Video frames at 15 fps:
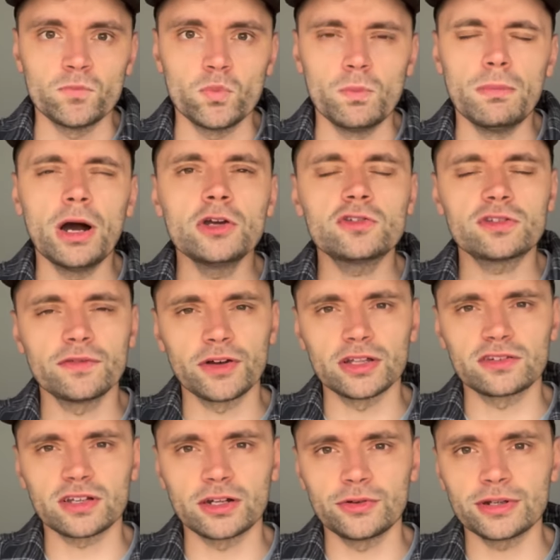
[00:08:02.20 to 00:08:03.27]
most of
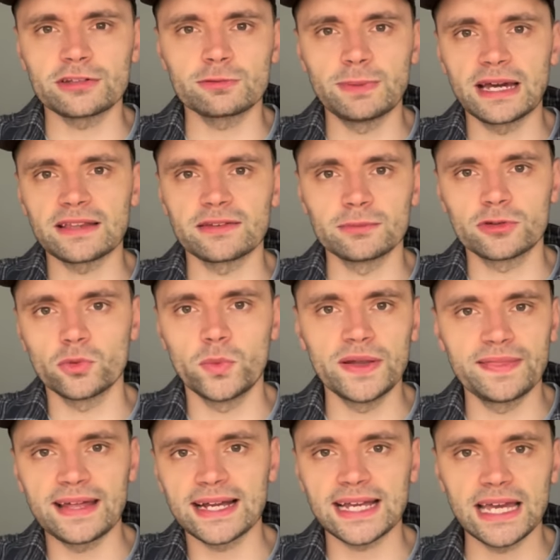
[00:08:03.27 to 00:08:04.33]
us are going to expect them to
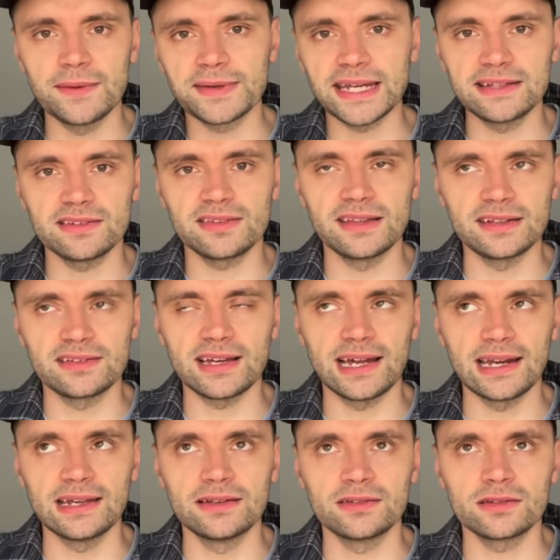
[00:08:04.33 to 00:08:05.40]
win that game against the
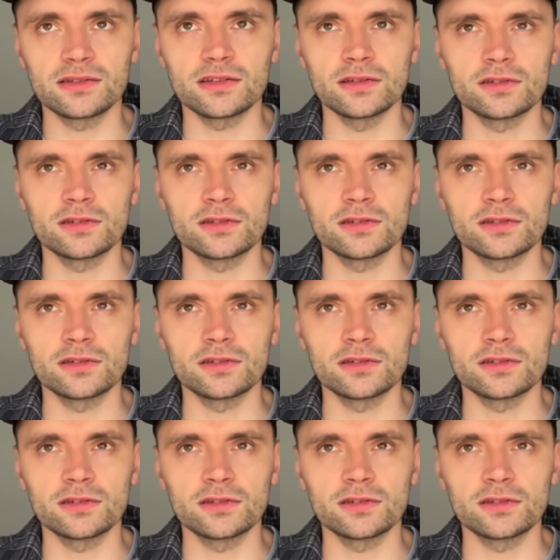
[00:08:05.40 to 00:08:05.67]
Italians.